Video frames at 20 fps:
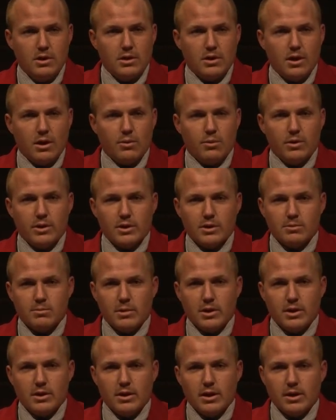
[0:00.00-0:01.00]
not winning as
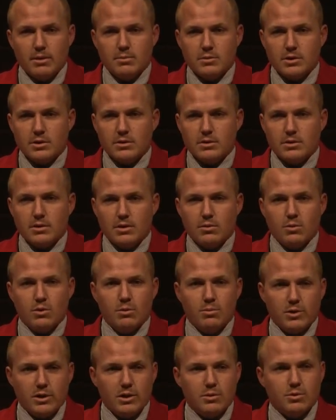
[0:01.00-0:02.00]
many games as they
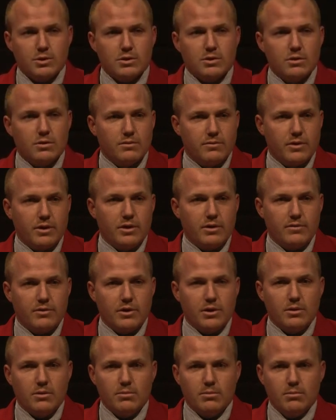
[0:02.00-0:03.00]
were, but he was still very,
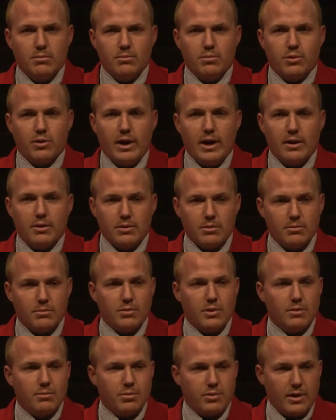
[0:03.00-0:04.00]
very proud,
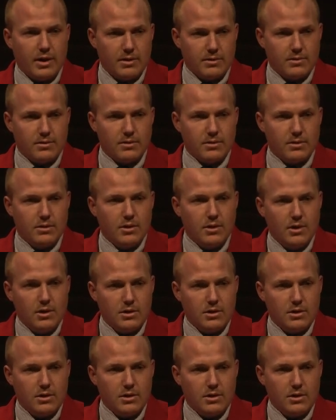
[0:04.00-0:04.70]
and proud to